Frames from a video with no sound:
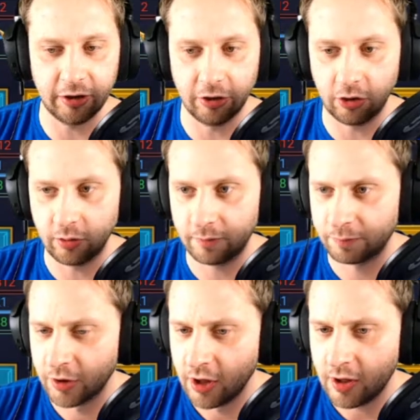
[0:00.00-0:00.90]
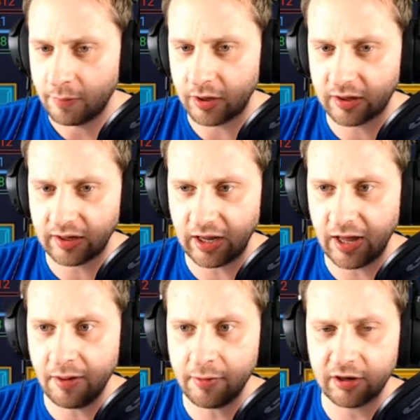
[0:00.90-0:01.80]
though. But I
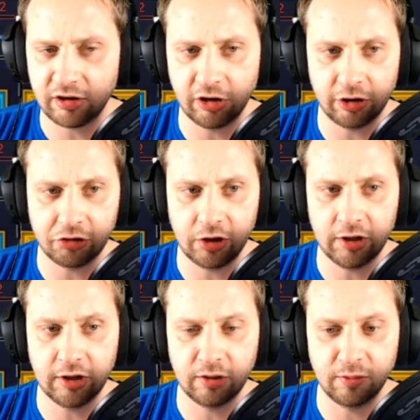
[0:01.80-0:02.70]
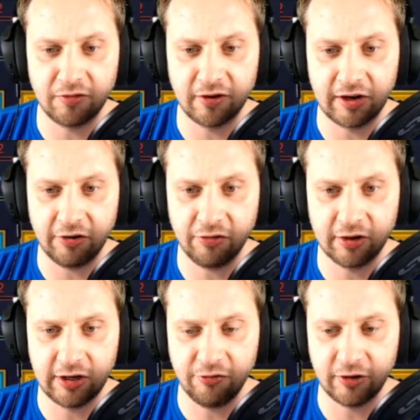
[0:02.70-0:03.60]
am actually gonna try this with a
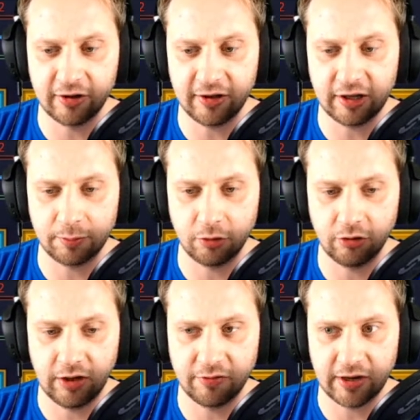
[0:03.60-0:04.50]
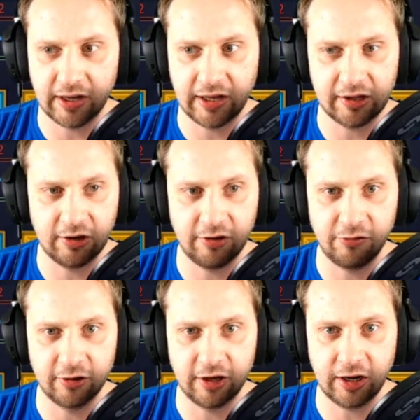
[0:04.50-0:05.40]
different setup to see if I can get a
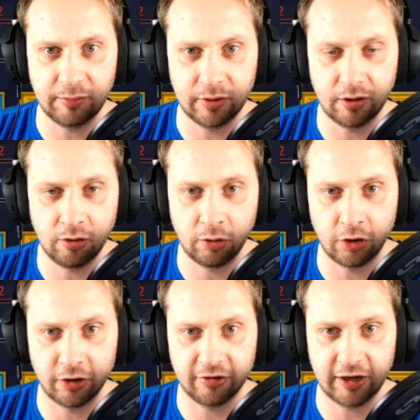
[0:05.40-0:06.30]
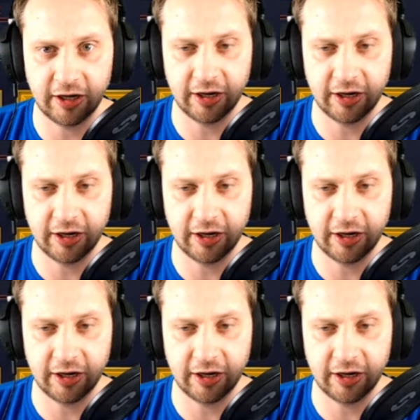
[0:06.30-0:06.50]
different time. Hold on a second,